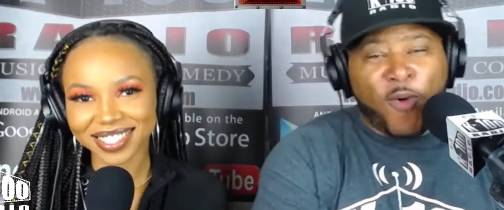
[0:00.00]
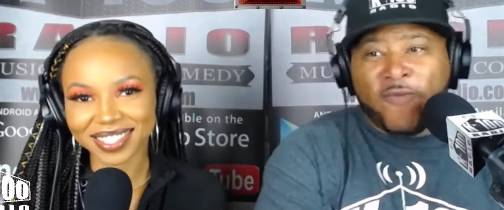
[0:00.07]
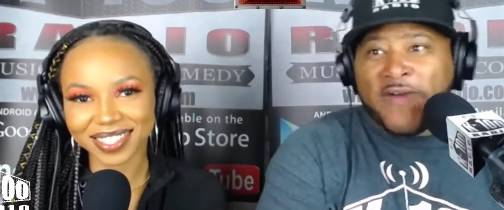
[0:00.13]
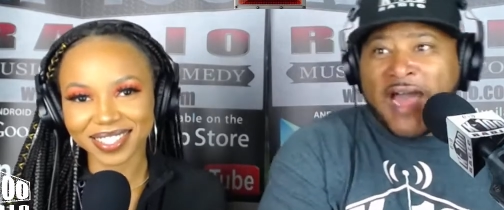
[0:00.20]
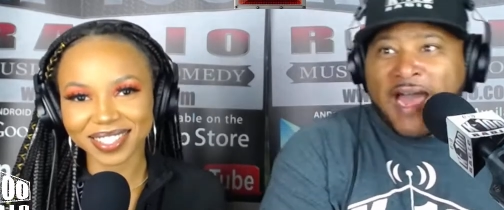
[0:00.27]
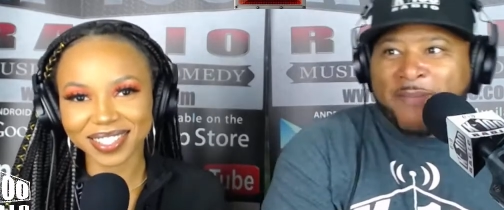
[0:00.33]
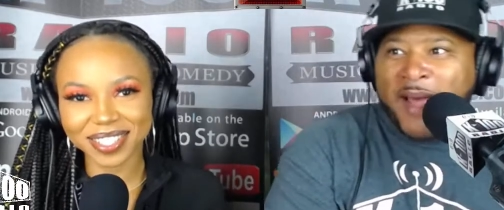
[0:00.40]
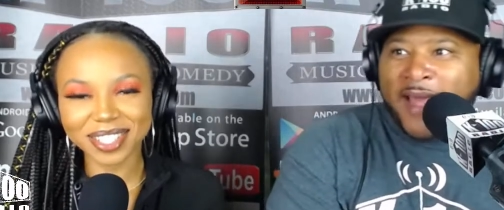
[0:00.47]

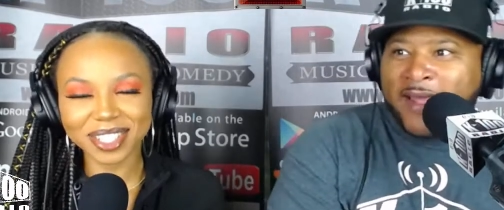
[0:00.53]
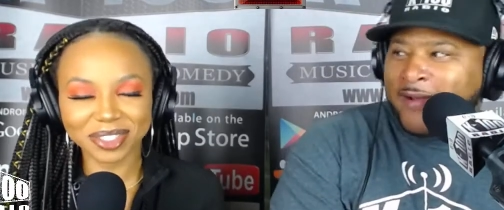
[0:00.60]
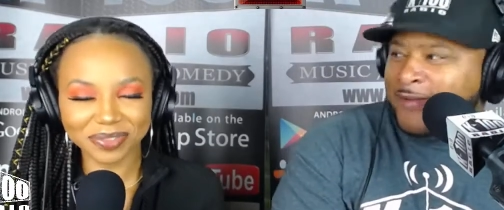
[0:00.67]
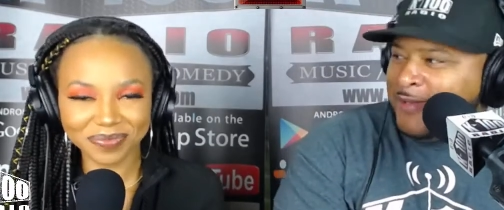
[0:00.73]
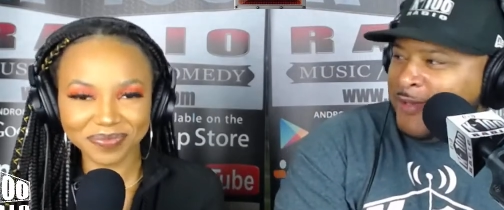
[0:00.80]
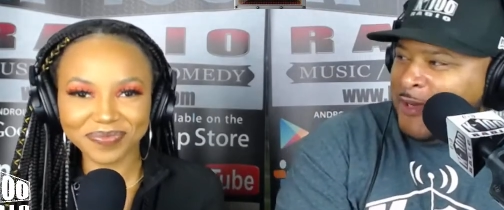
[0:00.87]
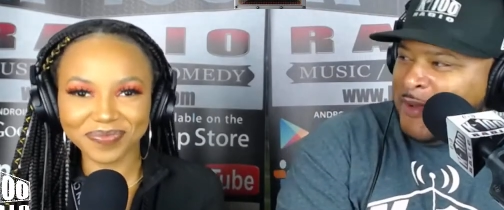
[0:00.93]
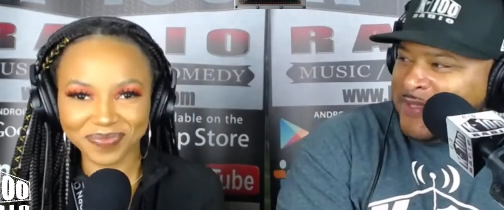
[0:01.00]
Speaker 1: vibe out here.
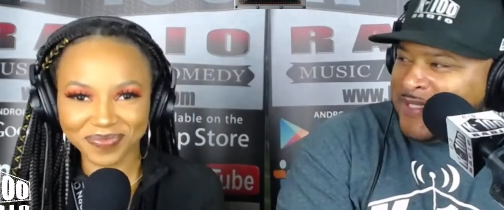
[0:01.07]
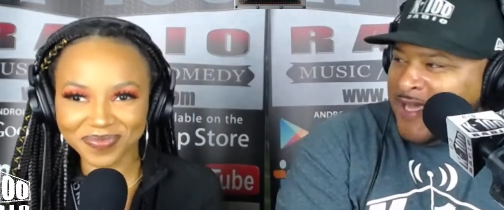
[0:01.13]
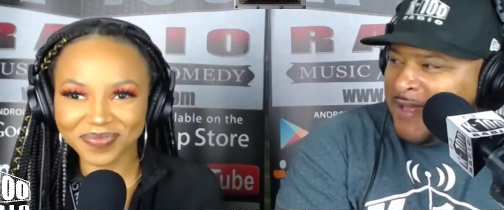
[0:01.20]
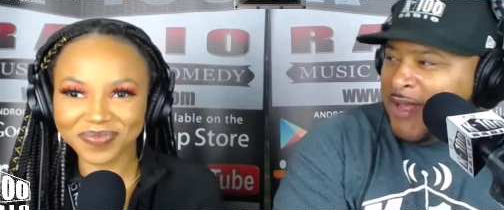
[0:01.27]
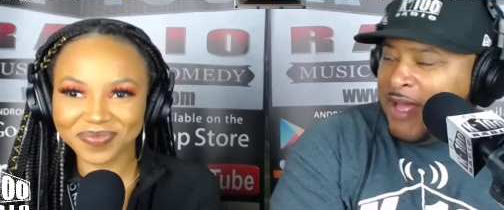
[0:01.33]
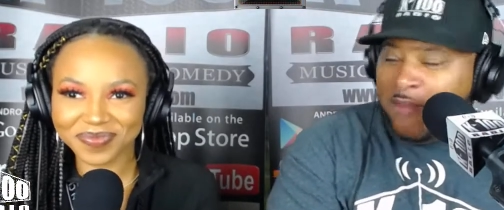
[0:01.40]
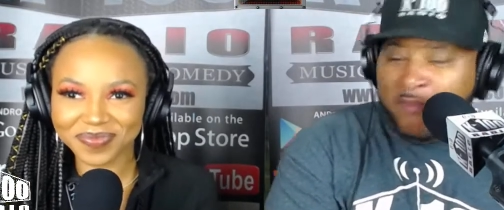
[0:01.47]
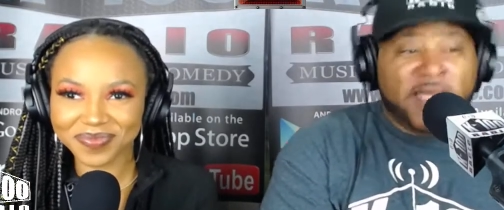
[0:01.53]
You know what I'm saying?
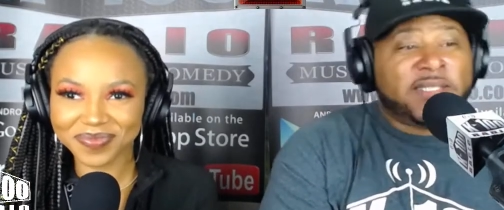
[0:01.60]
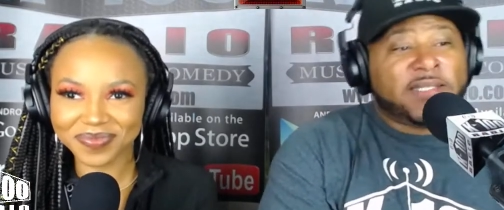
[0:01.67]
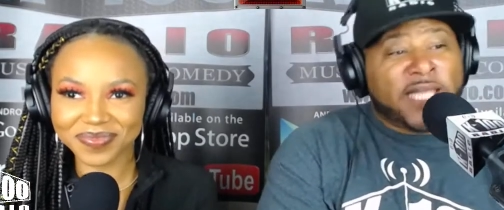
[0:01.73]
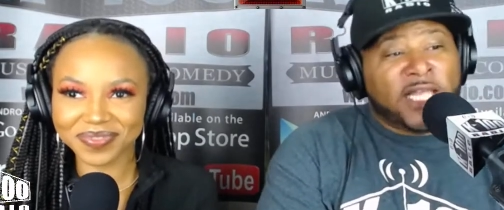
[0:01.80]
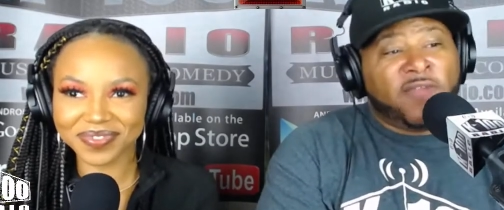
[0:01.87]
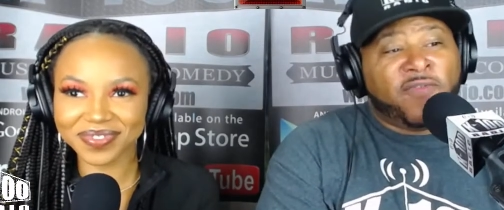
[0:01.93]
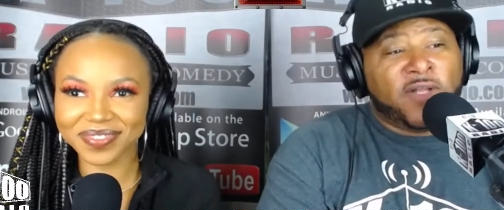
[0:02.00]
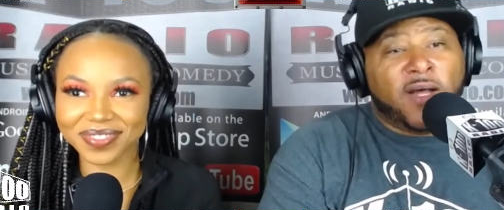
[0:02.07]
But listen,
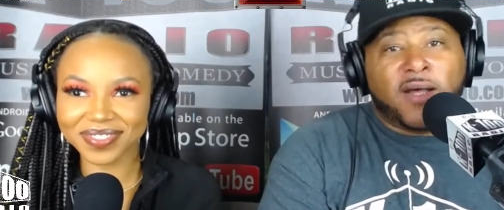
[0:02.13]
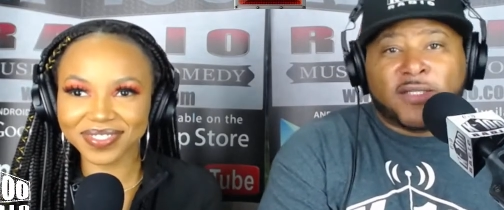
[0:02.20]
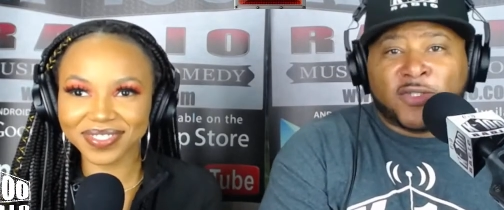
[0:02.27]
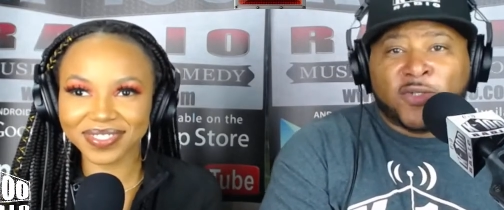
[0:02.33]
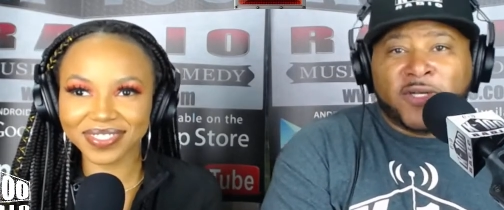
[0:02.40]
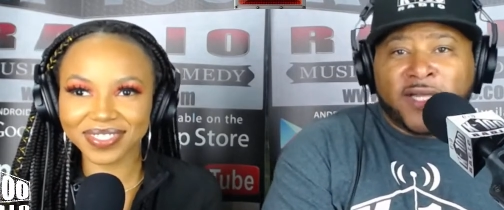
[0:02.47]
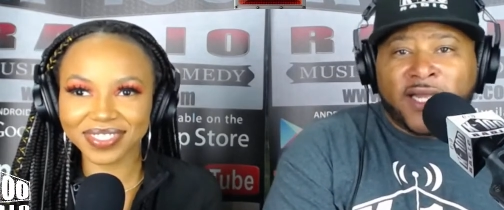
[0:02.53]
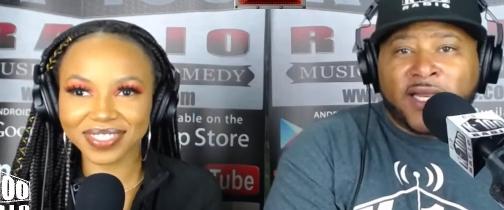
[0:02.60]
thank you for uh,
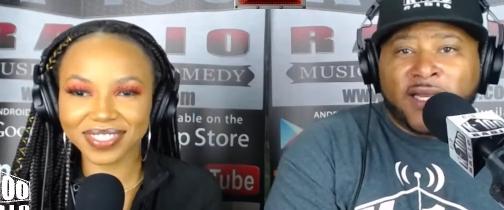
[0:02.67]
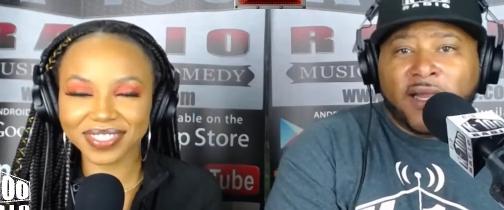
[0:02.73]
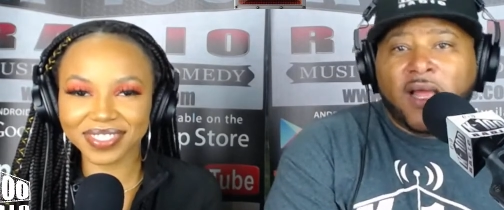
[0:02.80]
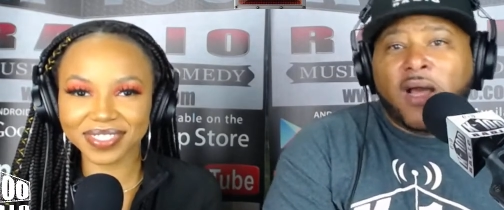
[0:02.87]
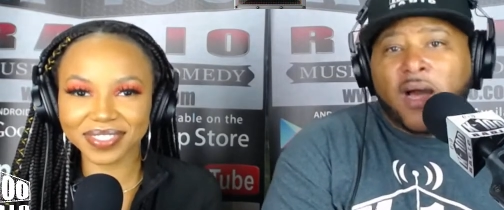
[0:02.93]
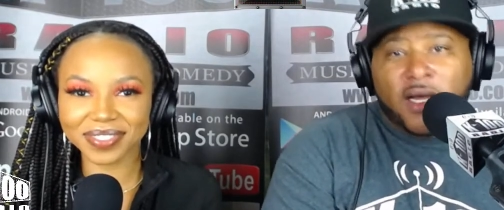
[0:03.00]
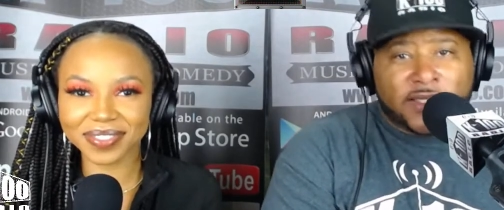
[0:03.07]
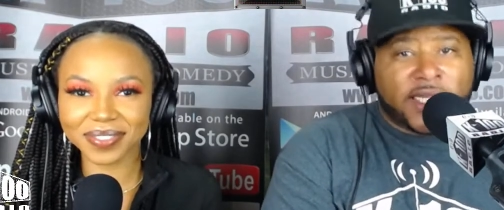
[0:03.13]
tuning in
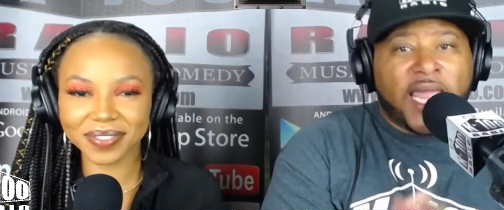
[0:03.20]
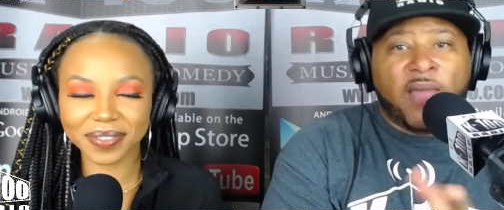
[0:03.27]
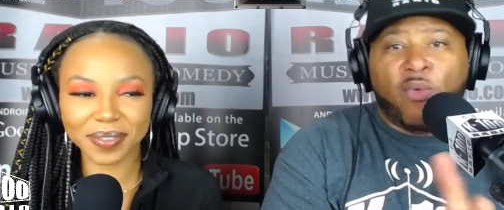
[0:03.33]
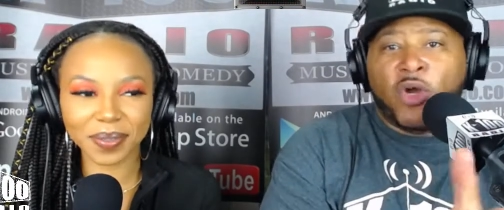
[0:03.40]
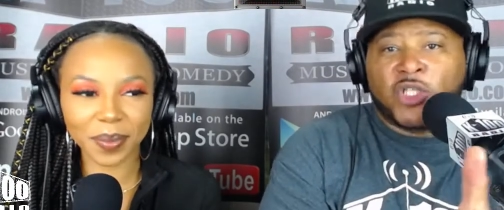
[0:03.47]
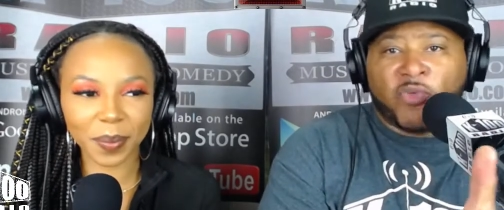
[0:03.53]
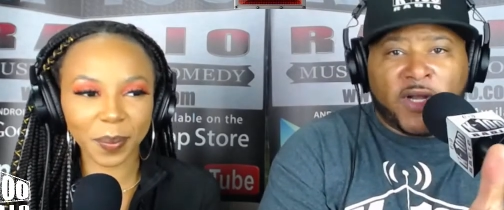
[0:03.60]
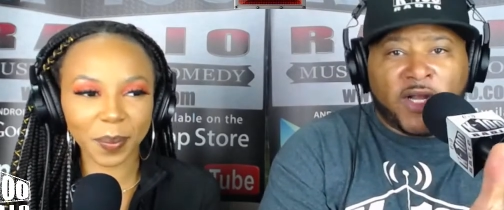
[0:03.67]
uh, to
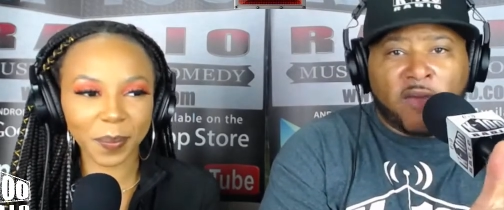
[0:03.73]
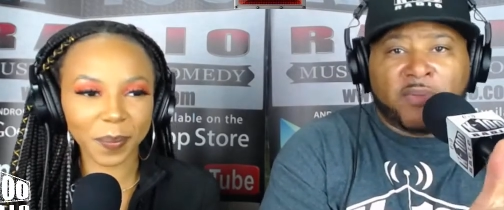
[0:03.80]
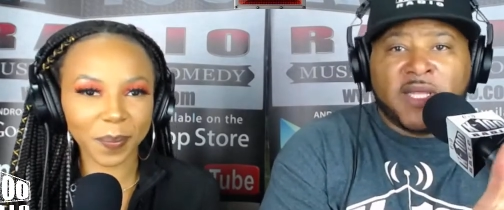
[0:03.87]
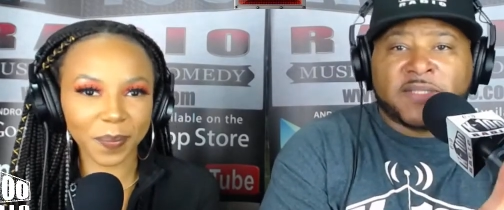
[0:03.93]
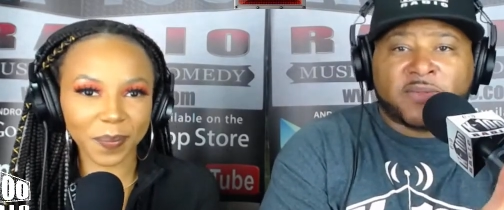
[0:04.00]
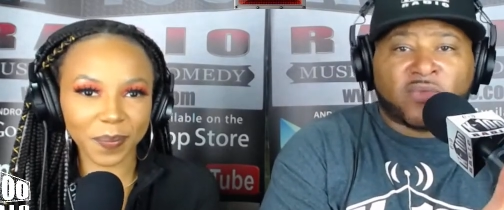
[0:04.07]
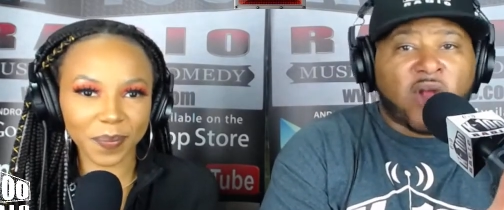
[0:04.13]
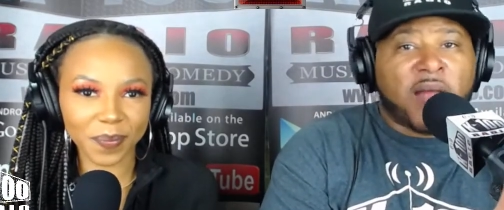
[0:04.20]
K100 Radio.
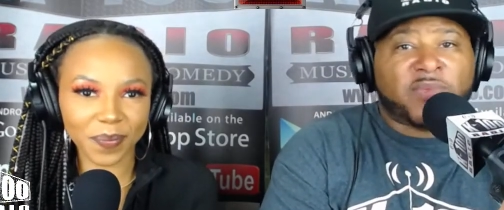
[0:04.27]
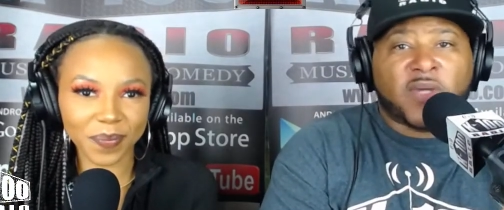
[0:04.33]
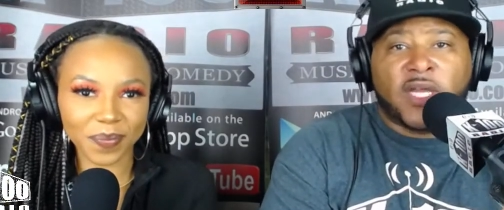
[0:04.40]
Please subscribe to our